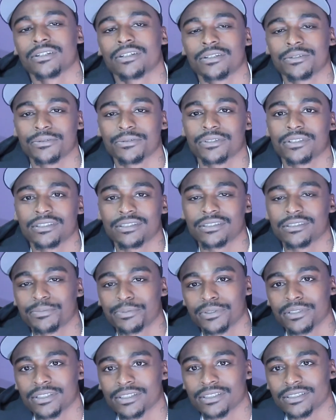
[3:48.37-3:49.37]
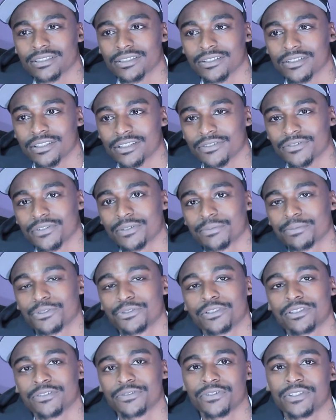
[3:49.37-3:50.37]
it really depends on if I'm doing a
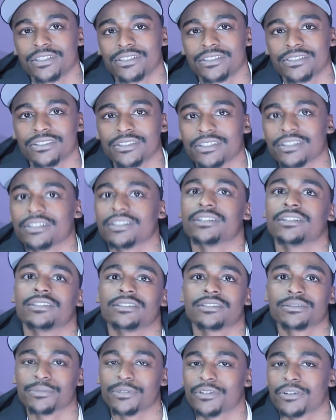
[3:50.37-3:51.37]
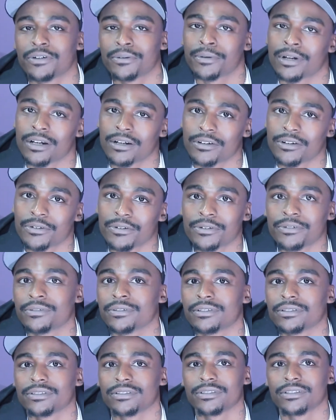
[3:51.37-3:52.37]
feature or it's my own,
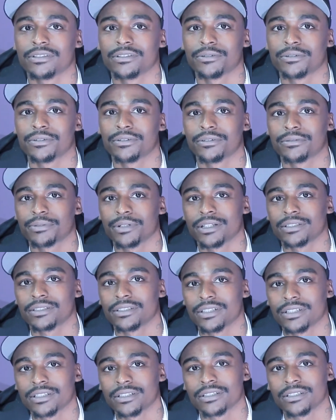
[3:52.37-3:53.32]
project.